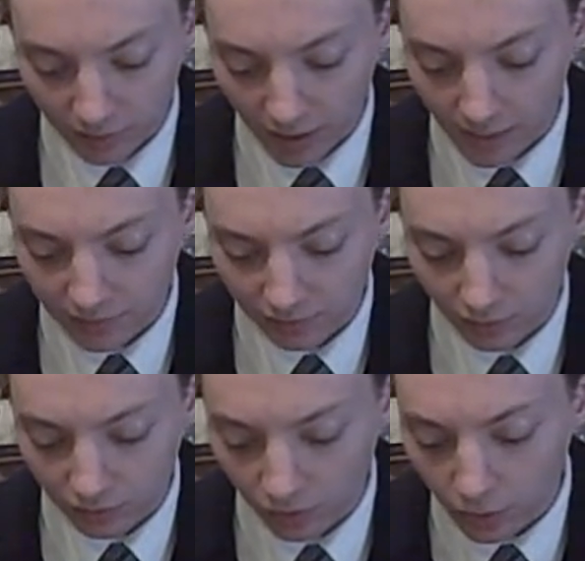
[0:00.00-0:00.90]
perhaps
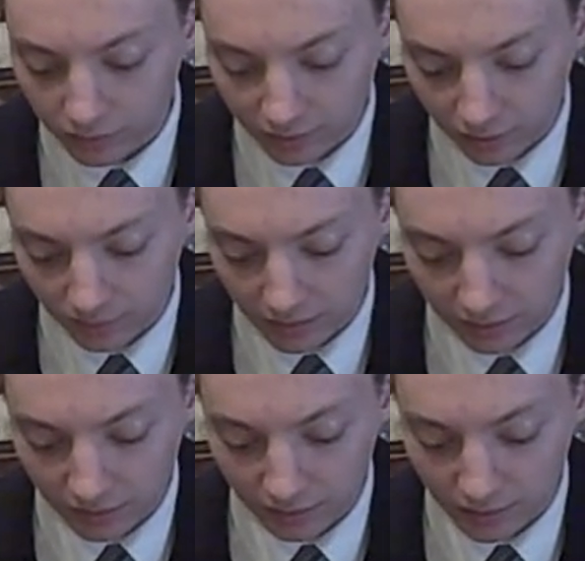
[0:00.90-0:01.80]
a saltiness
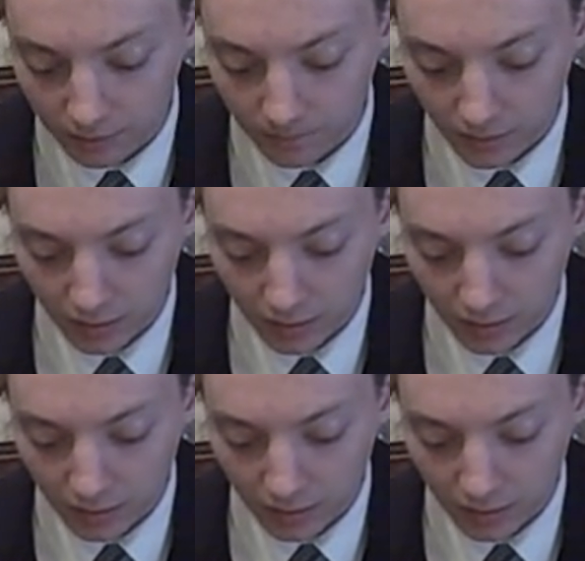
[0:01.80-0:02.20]
mixed in there.